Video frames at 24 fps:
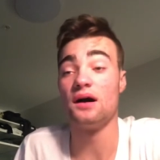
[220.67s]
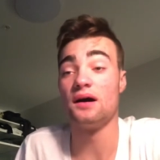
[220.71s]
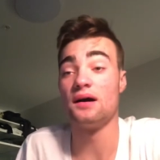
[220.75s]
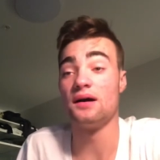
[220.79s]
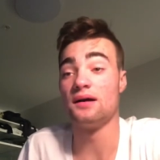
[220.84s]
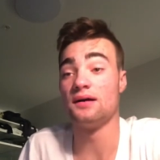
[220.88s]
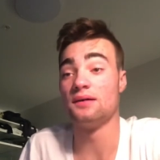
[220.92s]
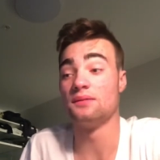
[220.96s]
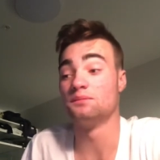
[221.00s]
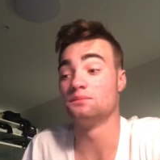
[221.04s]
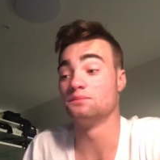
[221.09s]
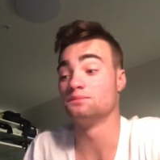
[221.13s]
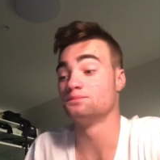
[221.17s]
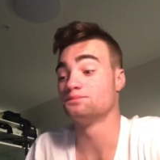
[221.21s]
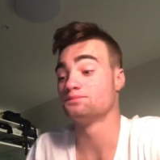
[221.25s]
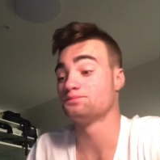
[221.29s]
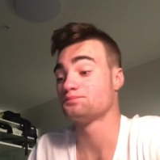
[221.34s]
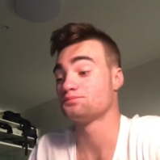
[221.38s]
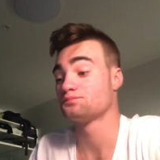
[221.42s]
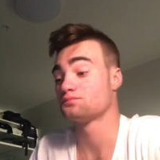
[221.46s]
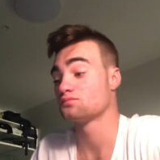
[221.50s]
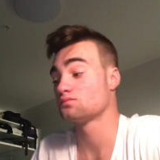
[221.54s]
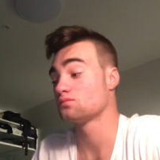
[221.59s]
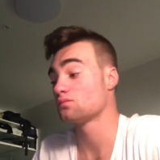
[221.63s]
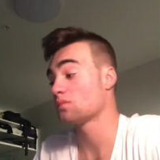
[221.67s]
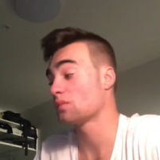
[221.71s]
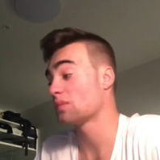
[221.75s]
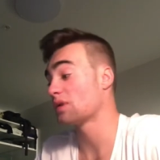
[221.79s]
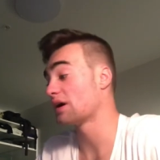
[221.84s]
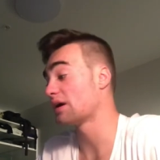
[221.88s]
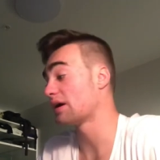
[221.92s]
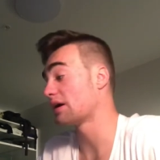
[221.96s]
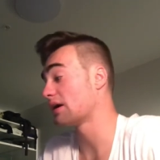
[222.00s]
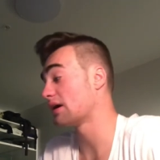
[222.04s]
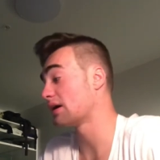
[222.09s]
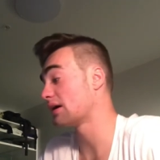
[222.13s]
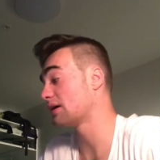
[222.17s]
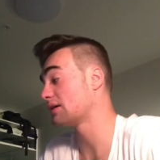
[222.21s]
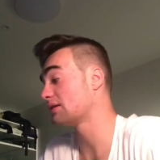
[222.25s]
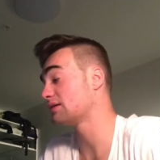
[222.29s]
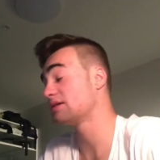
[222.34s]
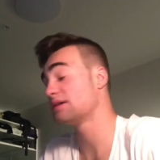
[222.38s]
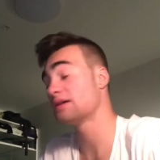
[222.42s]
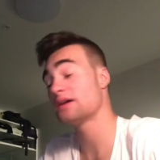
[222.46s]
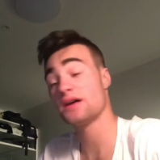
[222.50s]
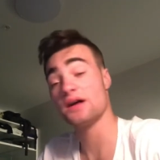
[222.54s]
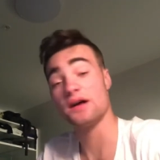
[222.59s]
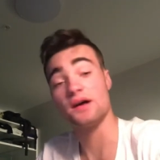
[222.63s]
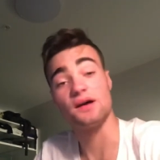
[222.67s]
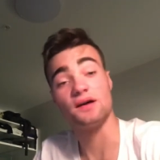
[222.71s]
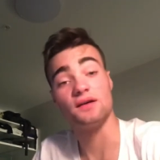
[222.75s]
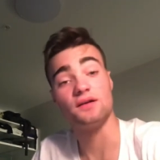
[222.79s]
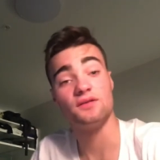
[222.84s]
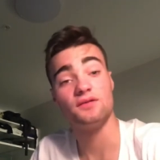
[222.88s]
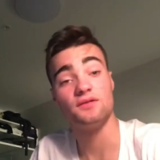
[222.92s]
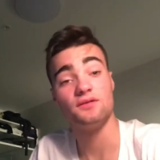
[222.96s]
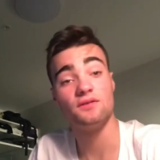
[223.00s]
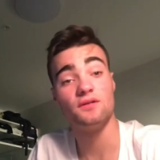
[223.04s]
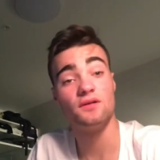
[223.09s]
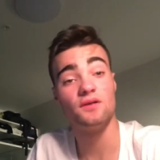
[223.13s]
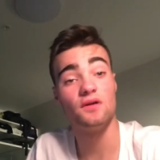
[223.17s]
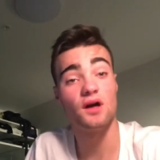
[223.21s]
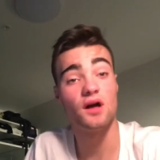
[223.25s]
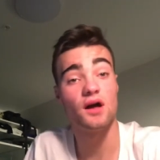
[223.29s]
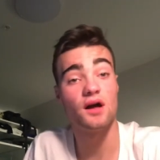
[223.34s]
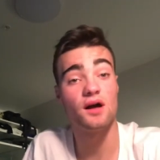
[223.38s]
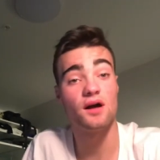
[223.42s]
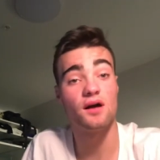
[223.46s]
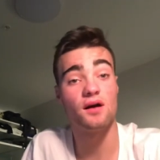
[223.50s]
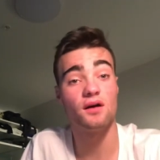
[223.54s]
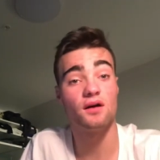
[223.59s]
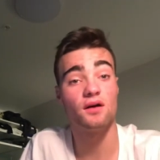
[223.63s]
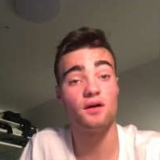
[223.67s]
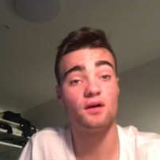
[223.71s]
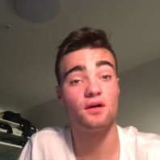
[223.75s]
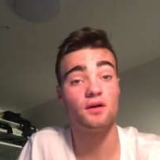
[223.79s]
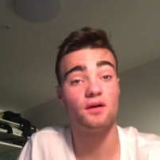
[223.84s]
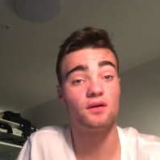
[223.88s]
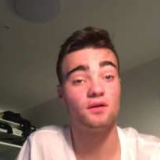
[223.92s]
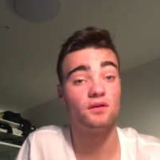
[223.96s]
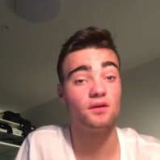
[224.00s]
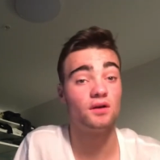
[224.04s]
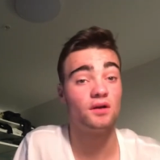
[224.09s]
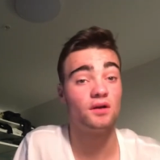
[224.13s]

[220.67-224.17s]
Um, and yeah, uh,